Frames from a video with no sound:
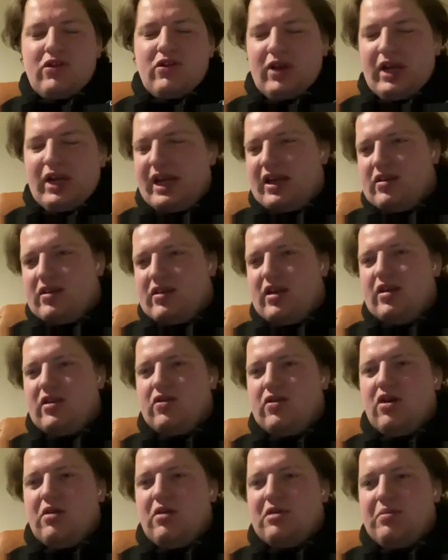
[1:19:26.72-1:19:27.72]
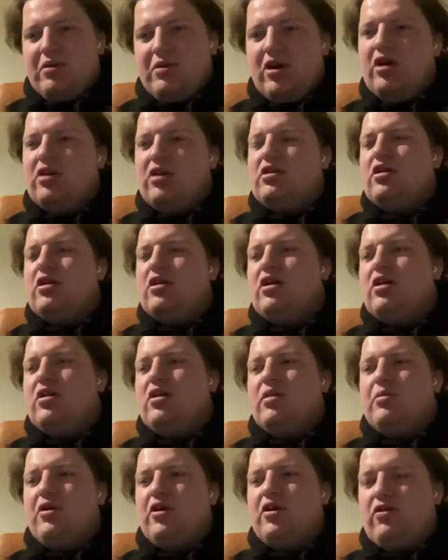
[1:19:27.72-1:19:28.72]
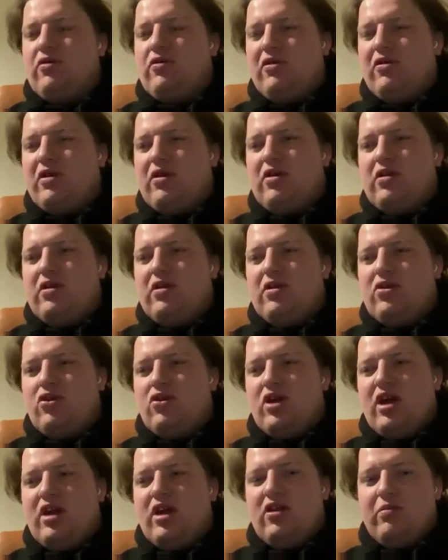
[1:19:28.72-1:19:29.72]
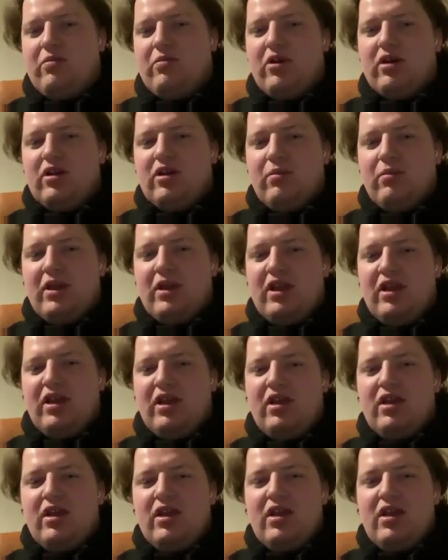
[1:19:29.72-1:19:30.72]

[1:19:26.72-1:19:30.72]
So, like I said at the top of the pod, the boys are out there in Johannesburg at the minute.